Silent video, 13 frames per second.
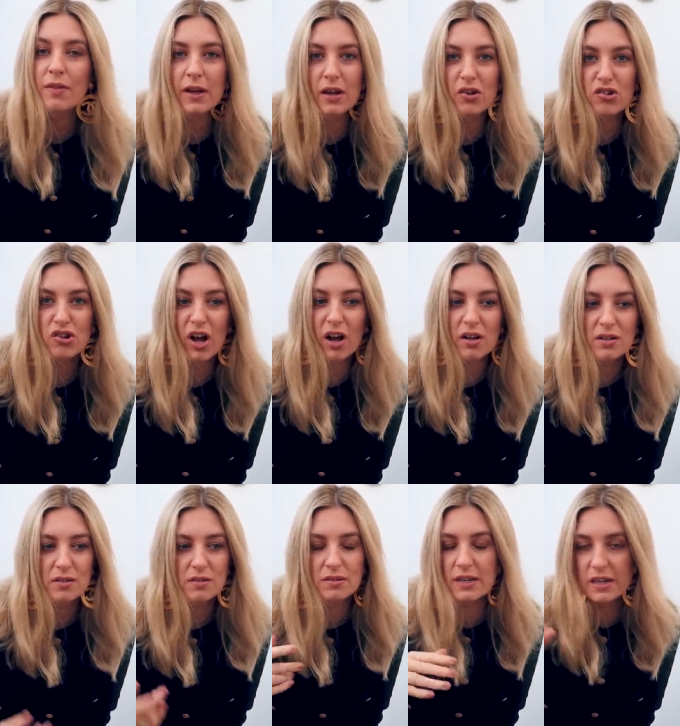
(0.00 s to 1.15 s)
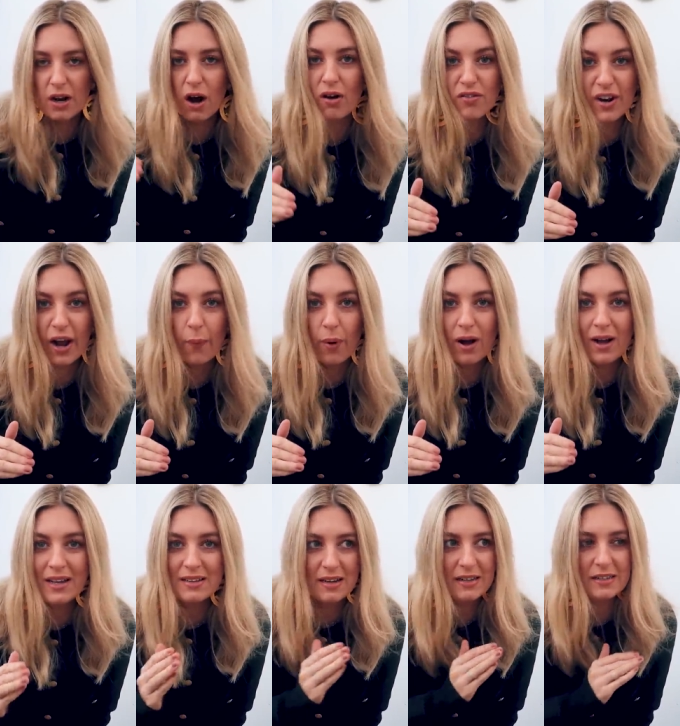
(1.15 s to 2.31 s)
They're going to shut in half an hour.
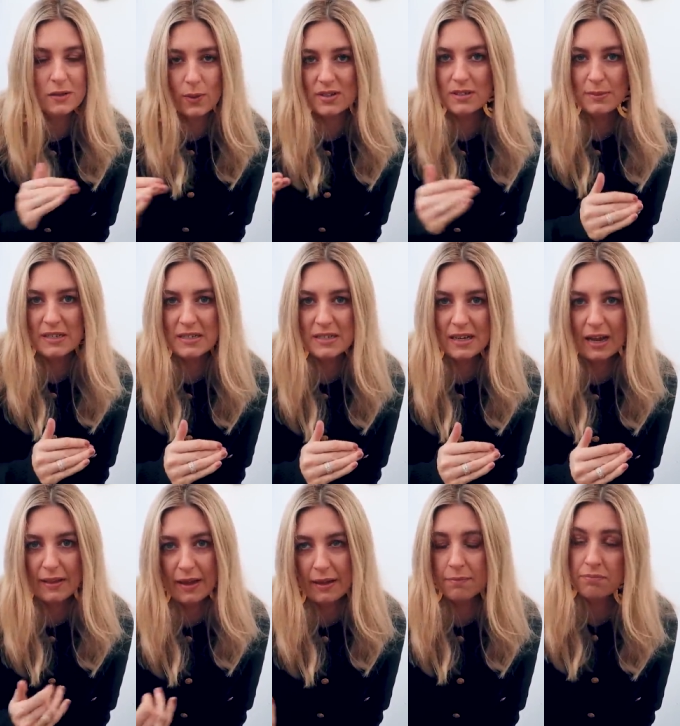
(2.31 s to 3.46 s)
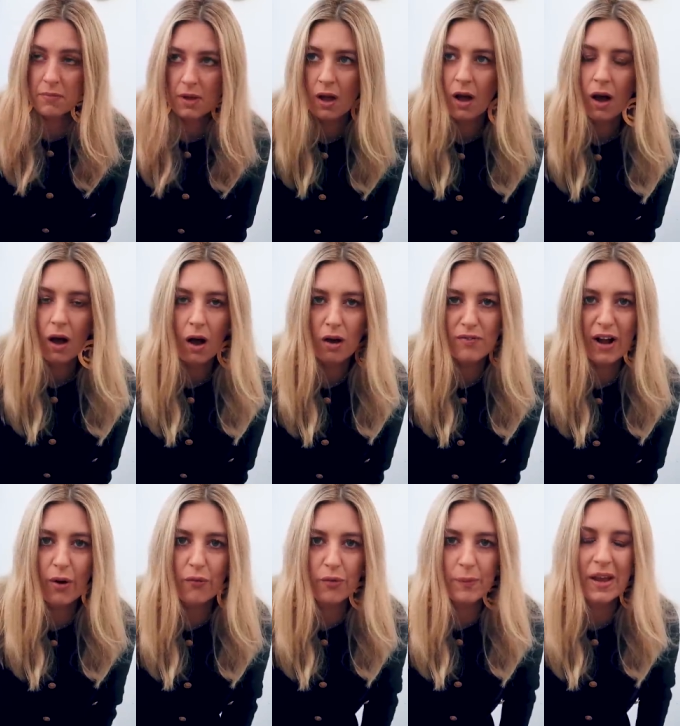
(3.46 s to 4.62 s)
It takes 20 minutes to get there. Half
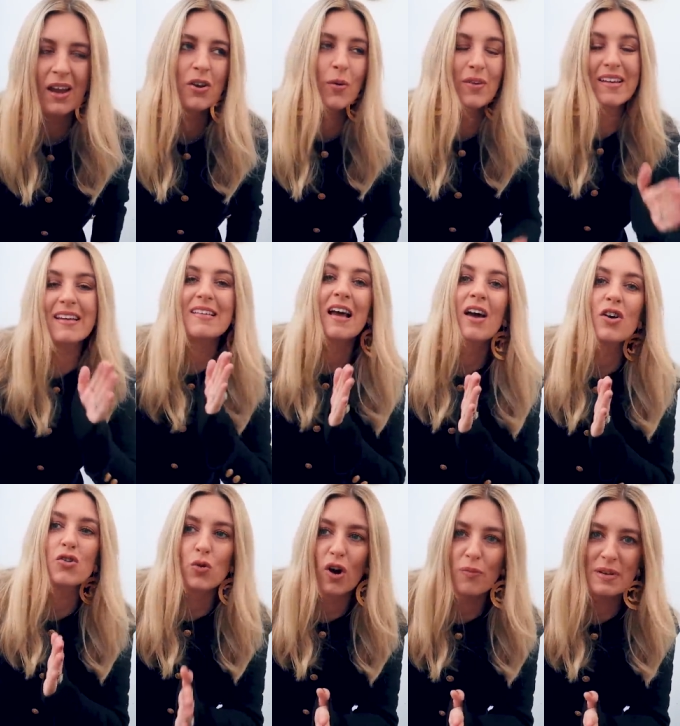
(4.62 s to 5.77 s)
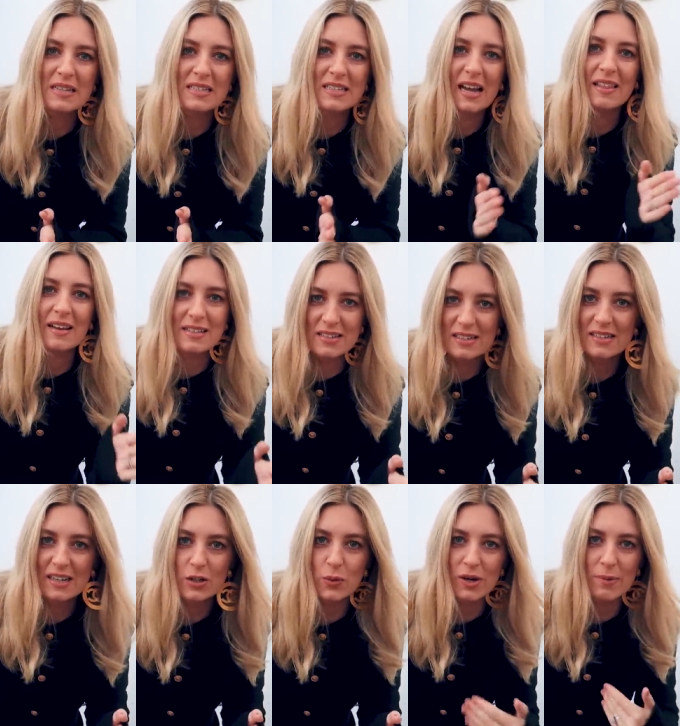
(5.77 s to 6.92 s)
hour for me. No, it takes 12 minutes to get there. It's going to
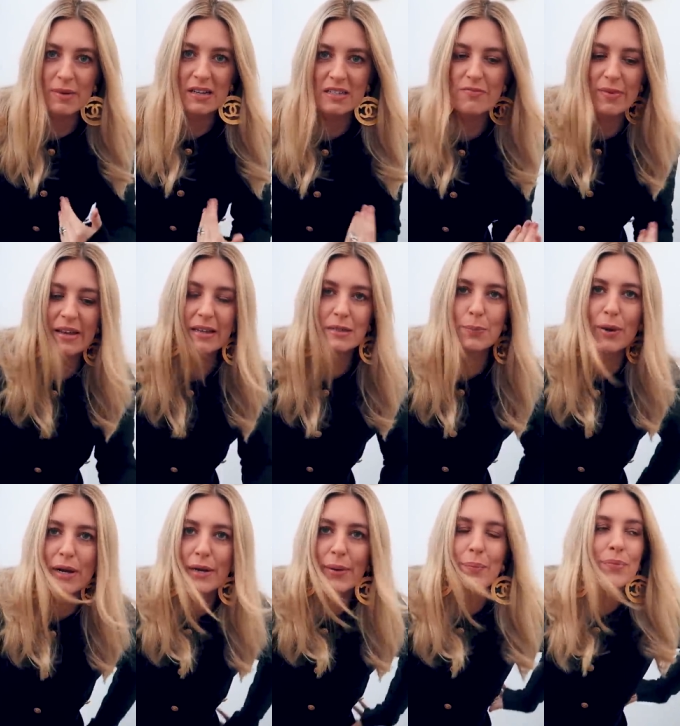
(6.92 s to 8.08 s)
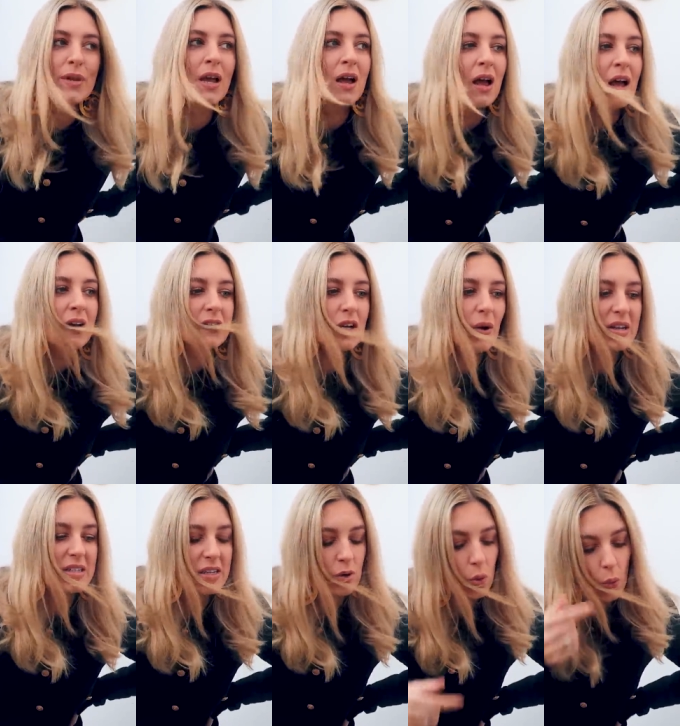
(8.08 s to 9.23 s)
take 20 minutes for me because I'm pregnant. So I
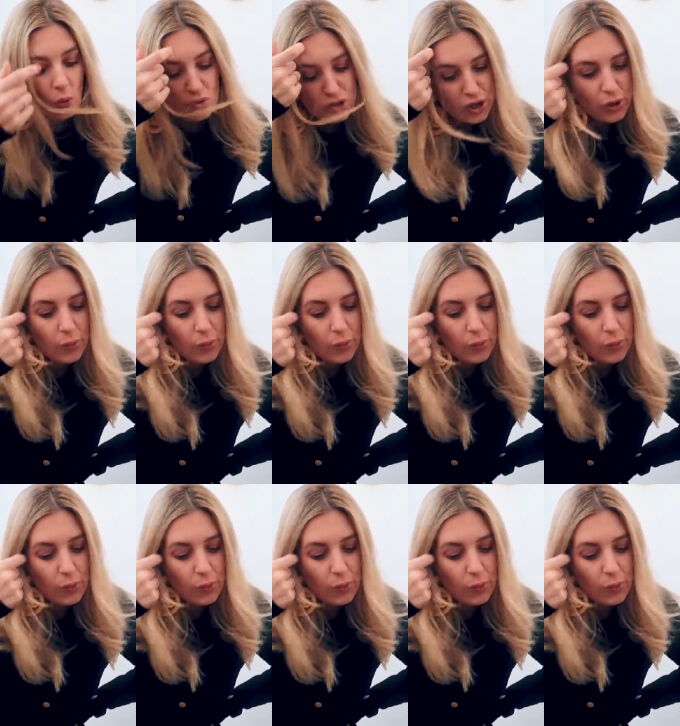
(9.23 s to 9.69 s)
said, oh, do you